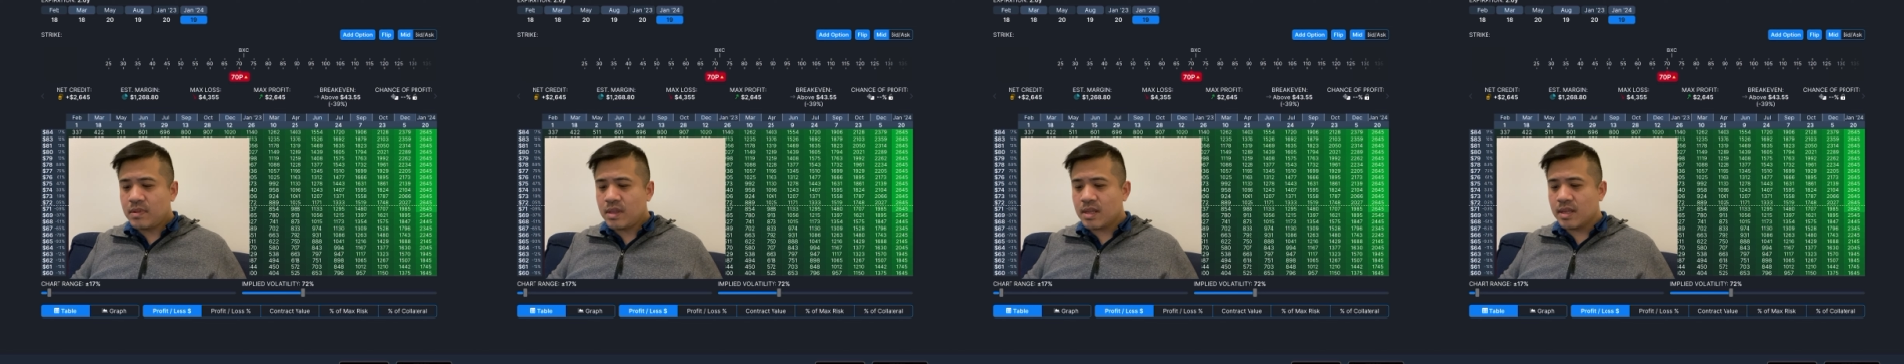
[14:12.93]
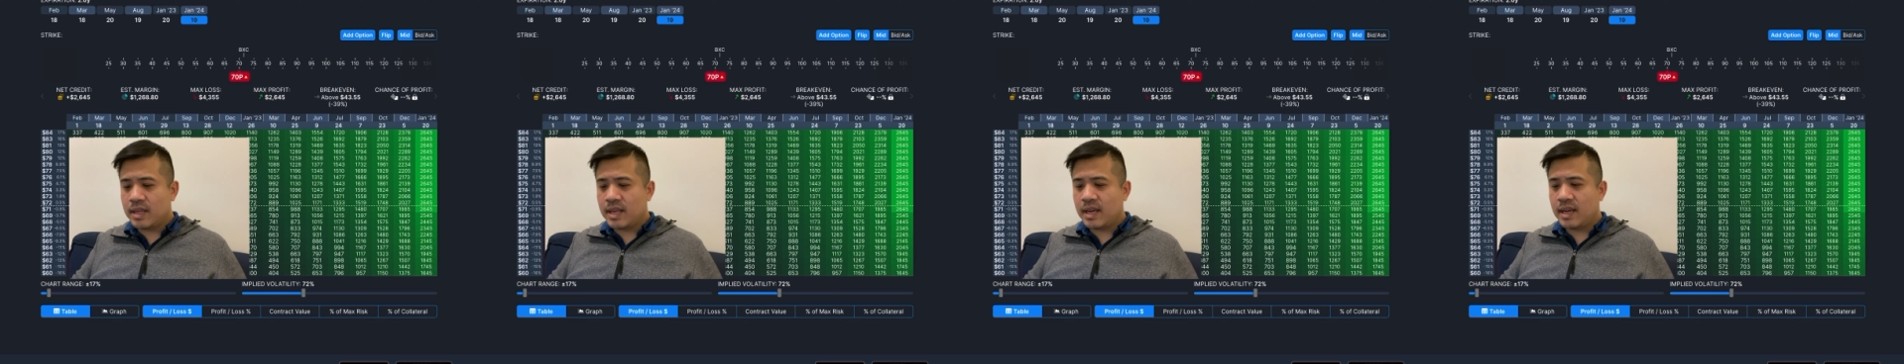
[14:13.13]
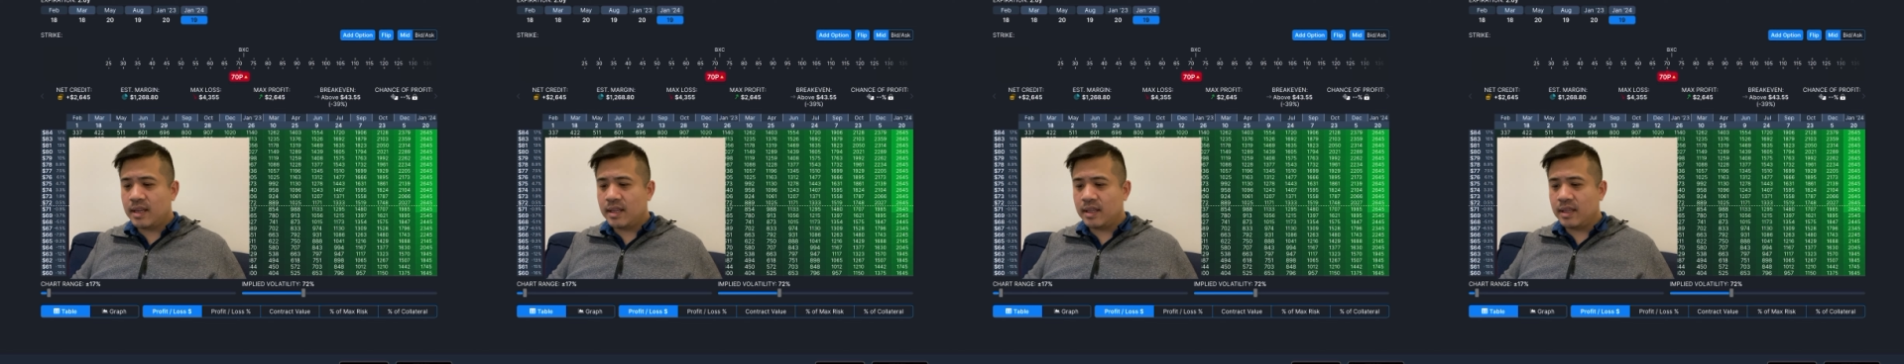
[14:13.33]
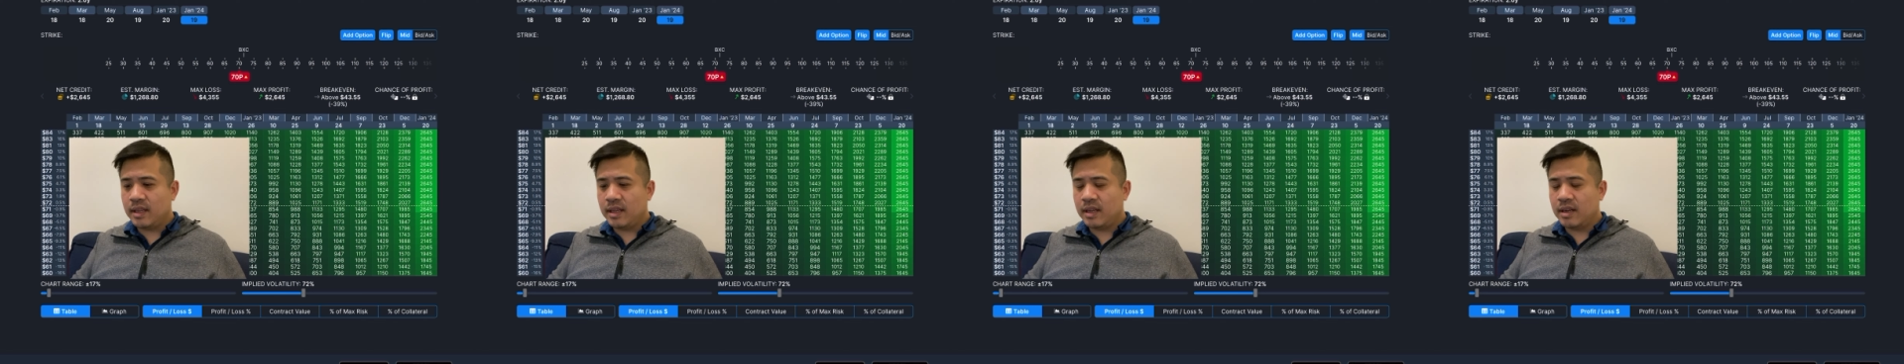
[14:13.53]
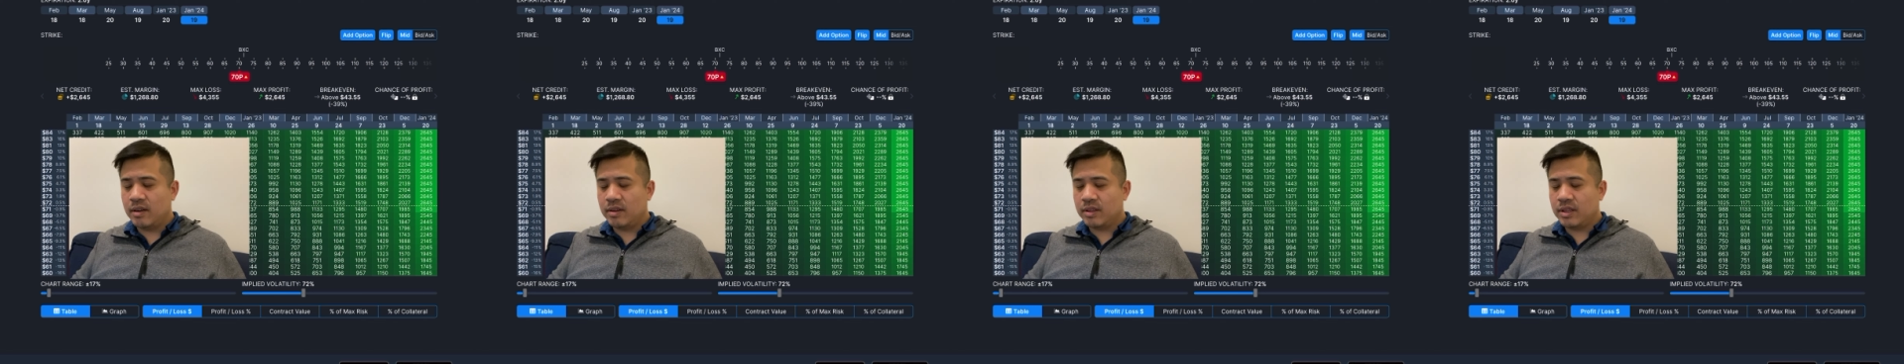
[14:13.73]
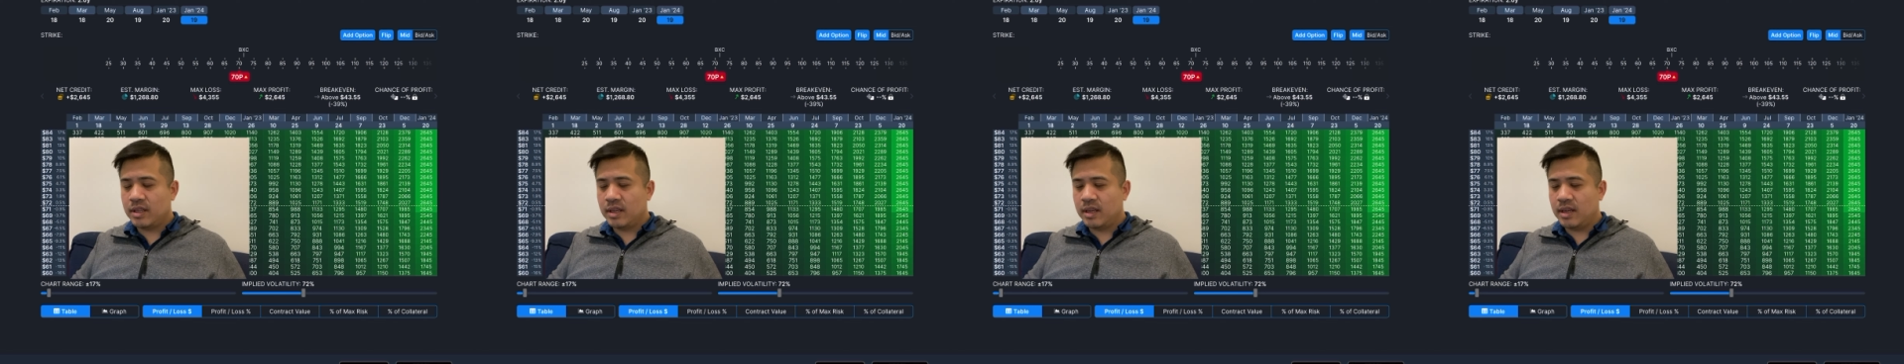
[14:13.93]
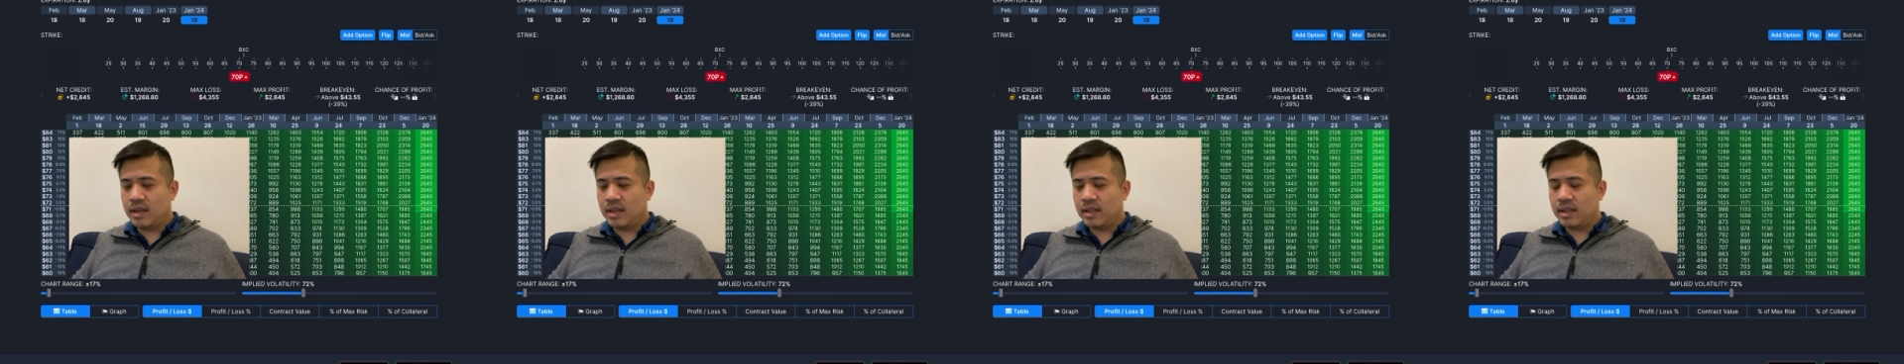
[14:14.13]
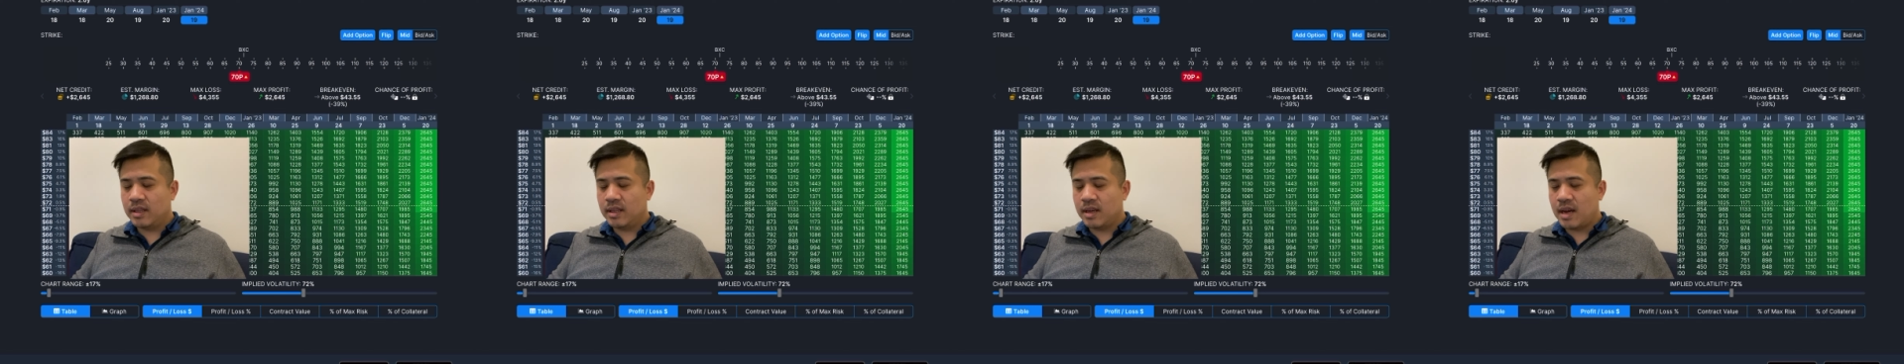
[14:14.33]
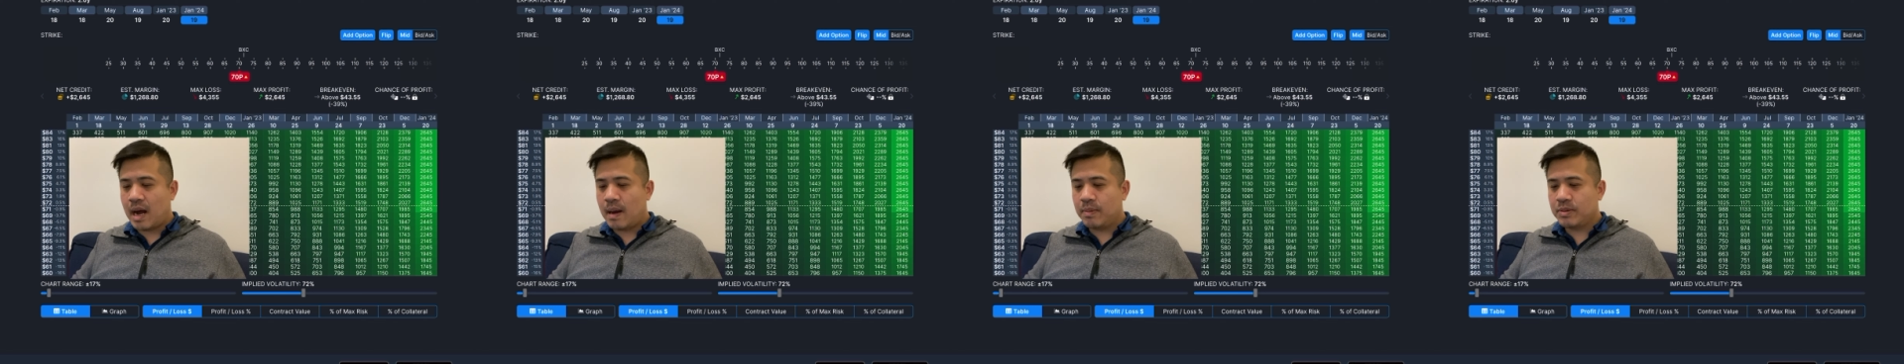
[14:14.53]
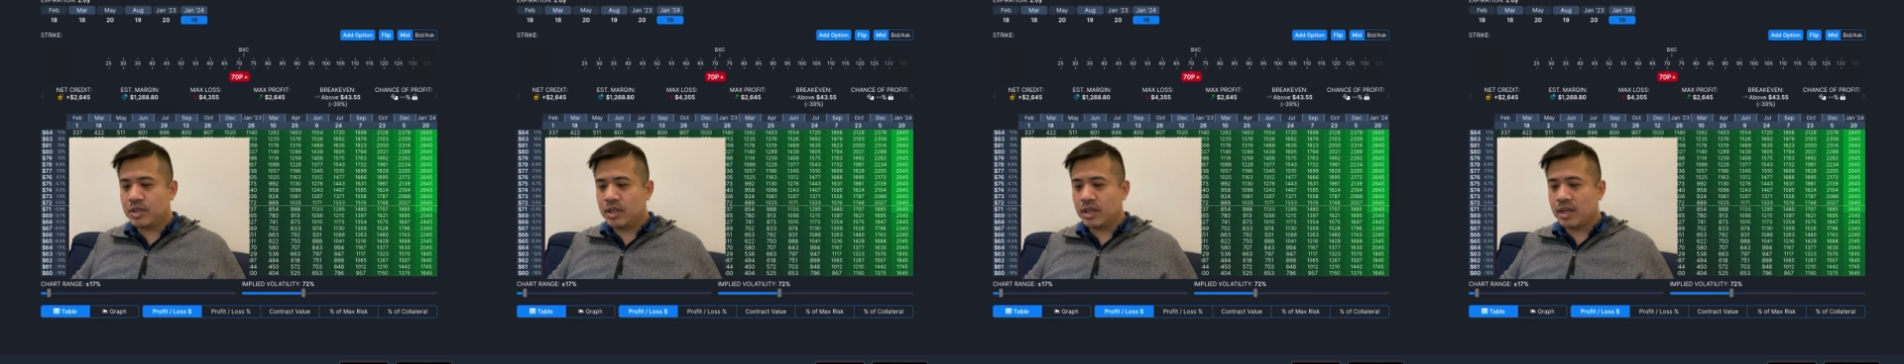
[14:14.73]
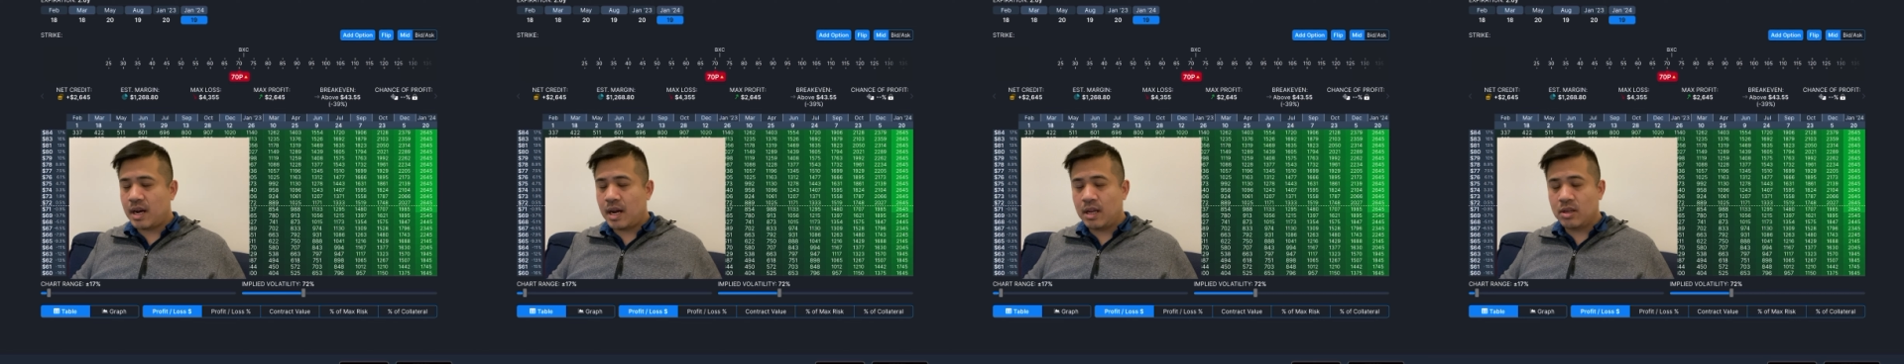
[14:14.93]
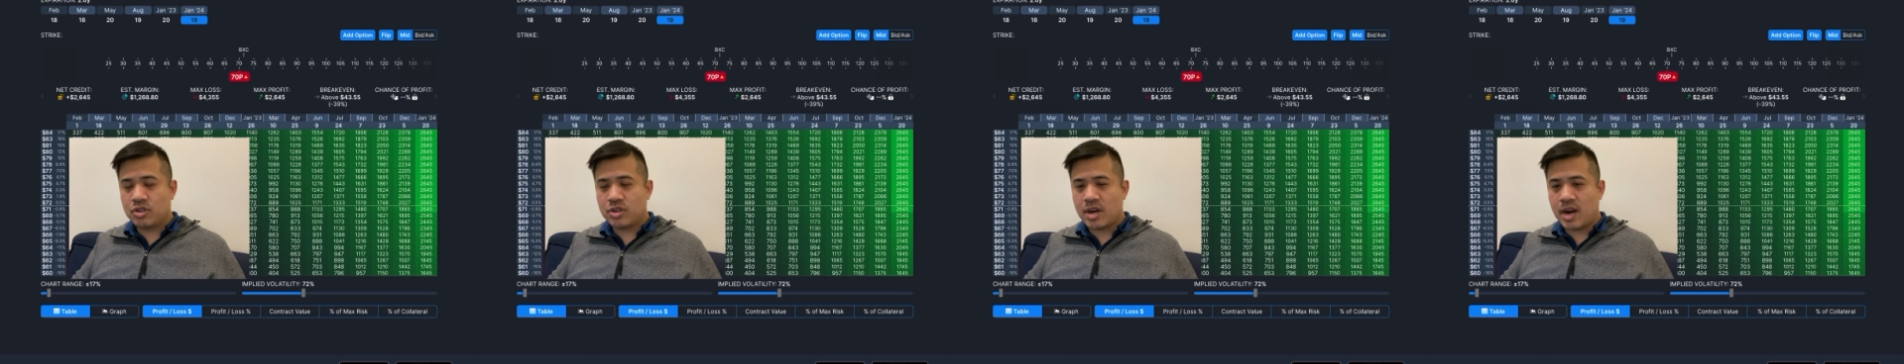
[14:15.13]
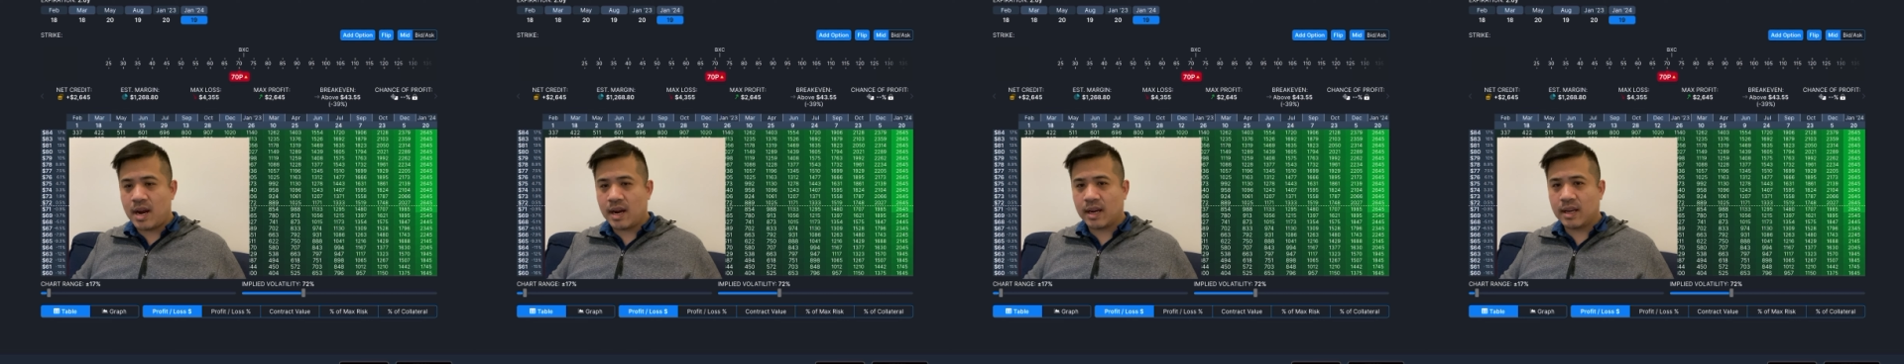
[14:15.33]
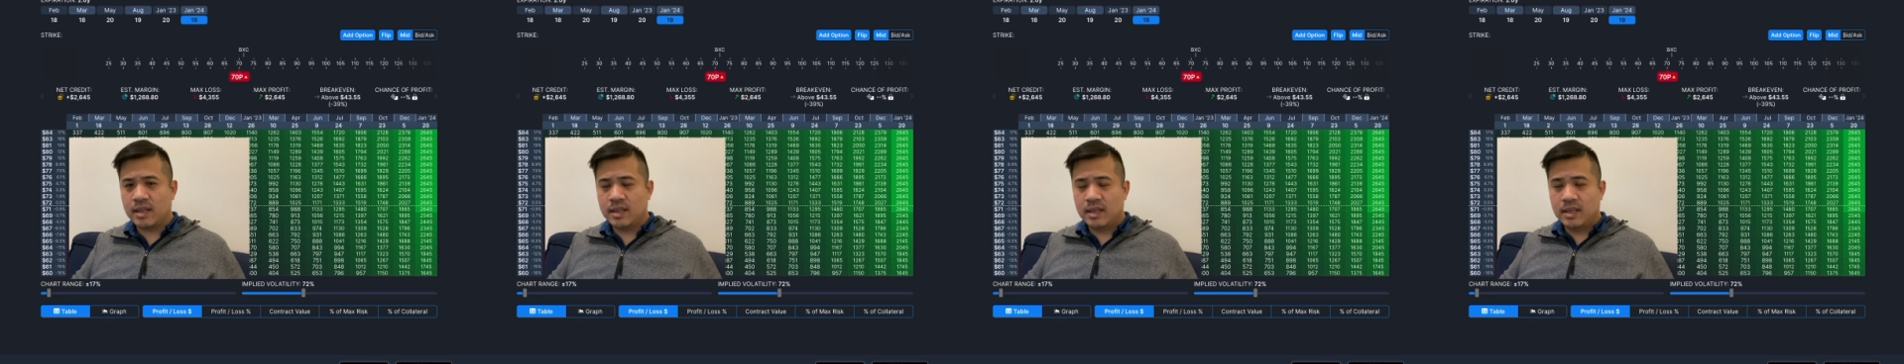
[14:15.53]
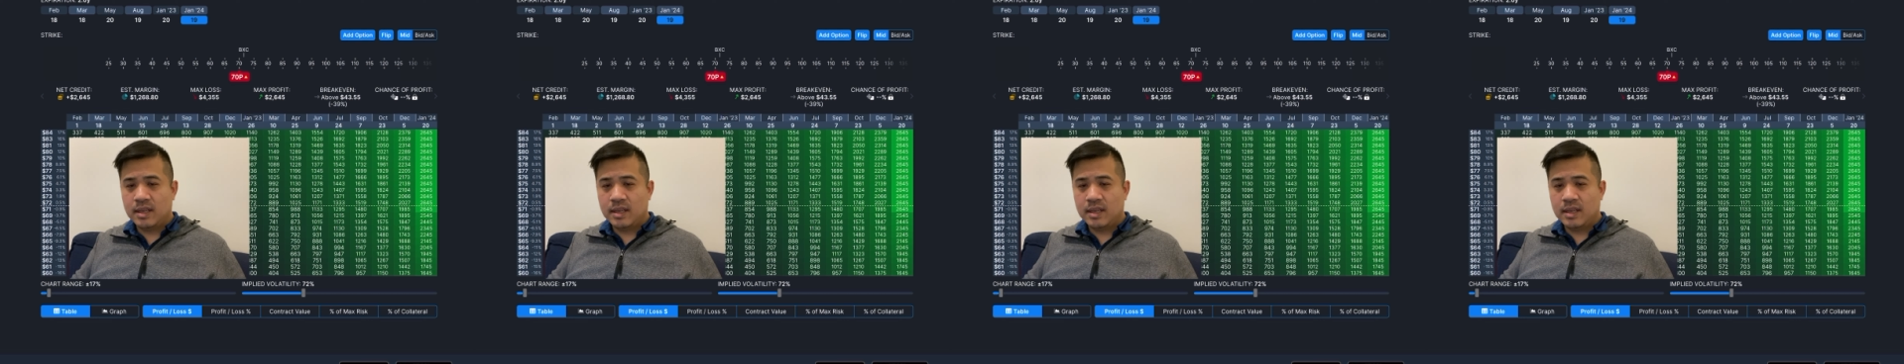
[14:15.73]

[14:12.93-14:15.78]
then the option contract